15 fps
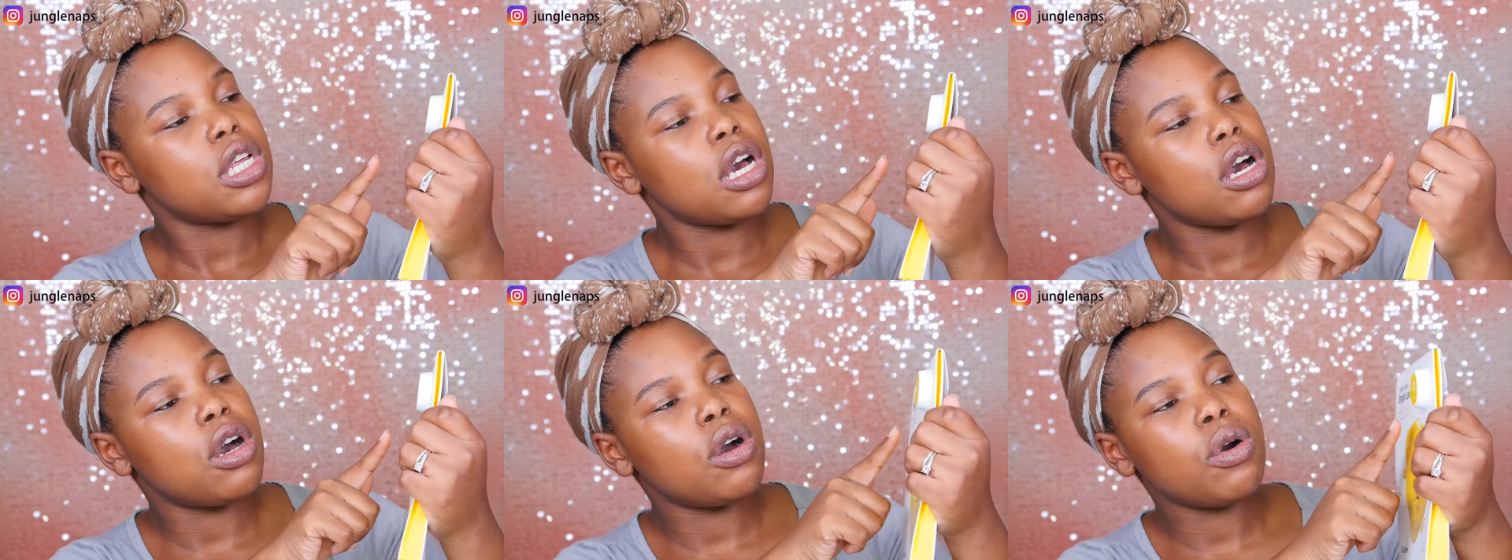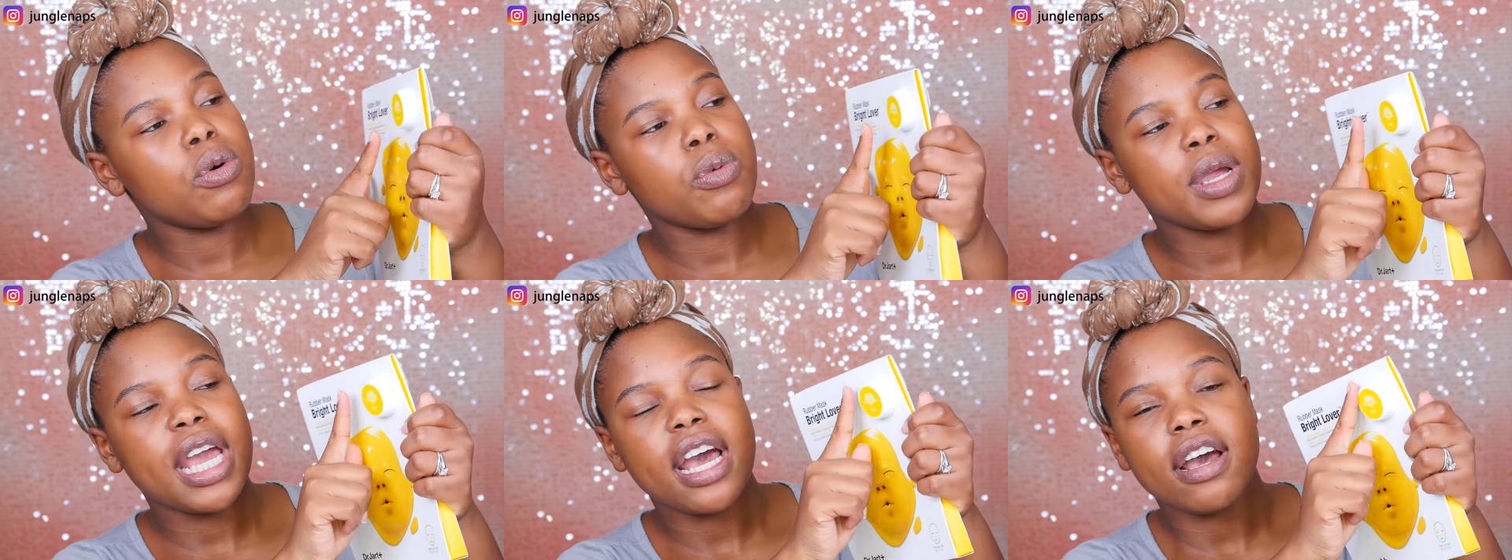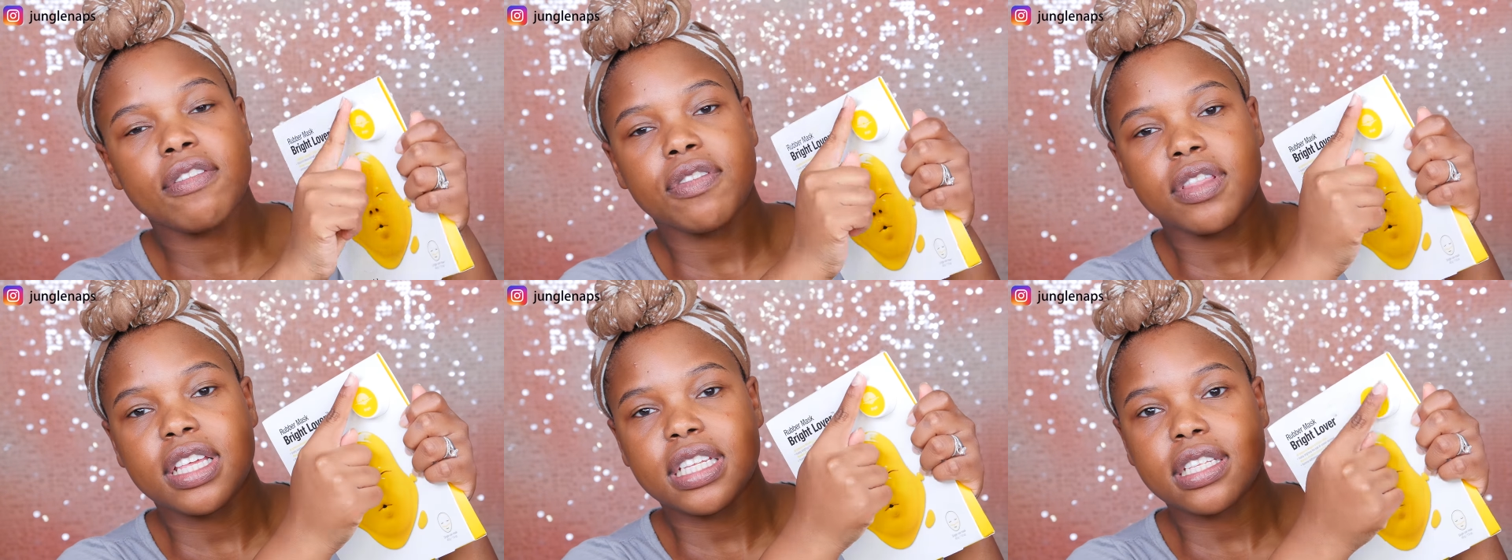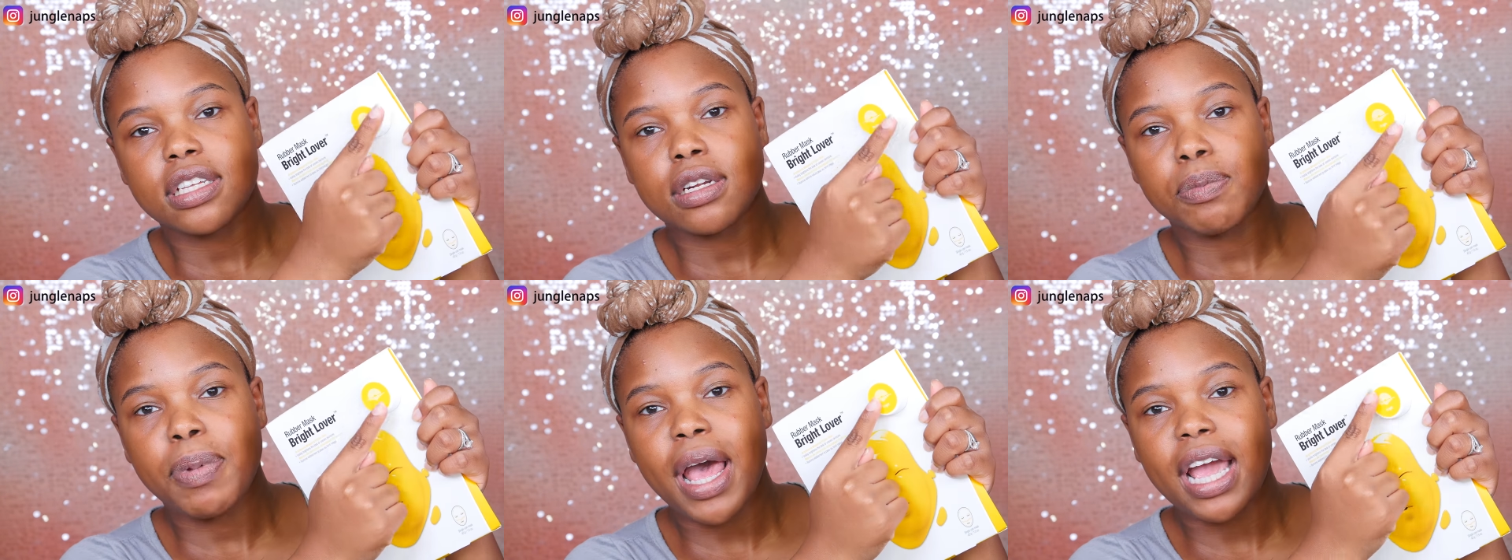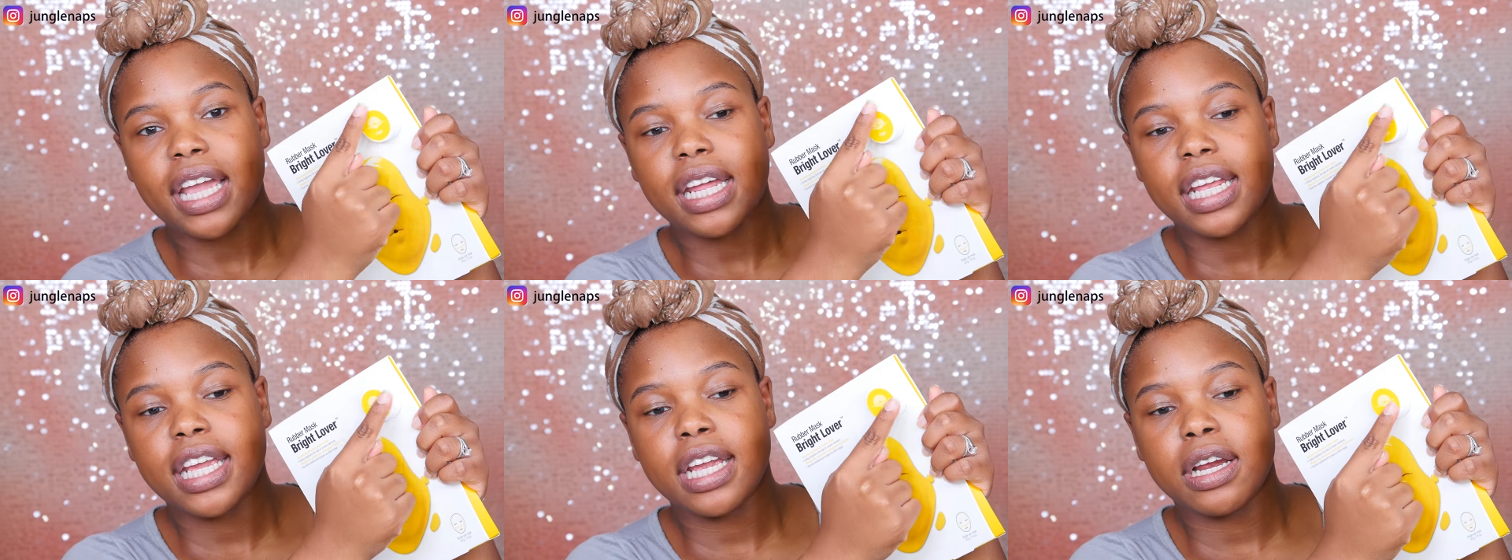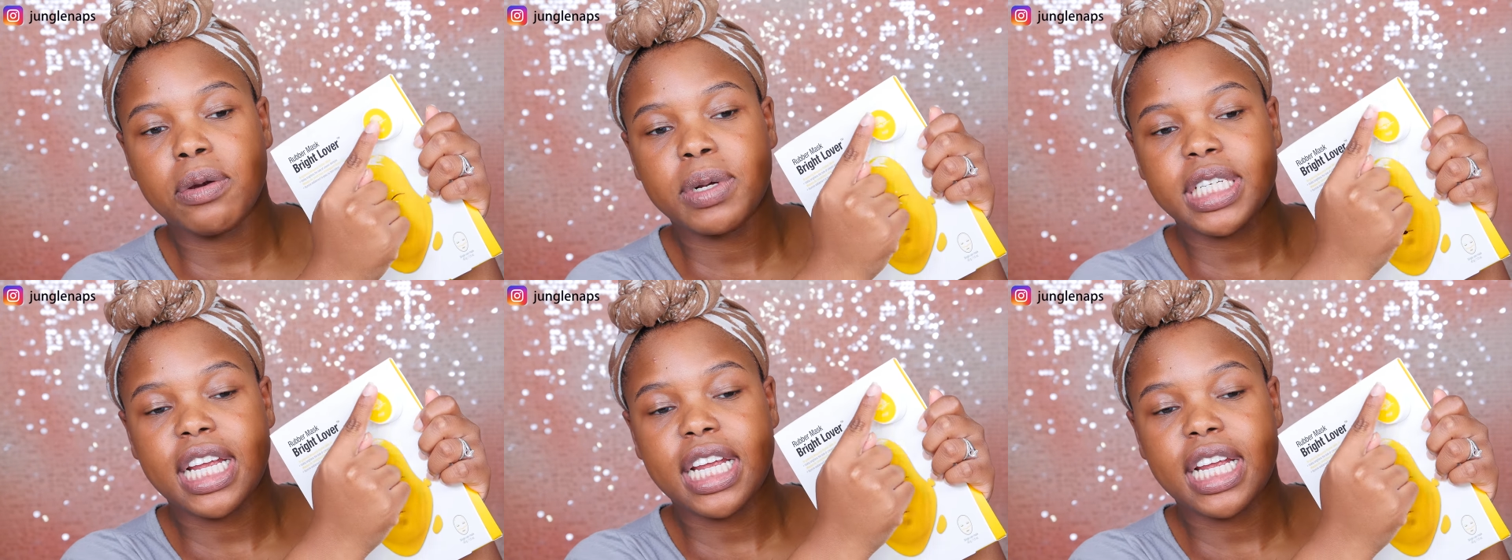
So we have this little packet here,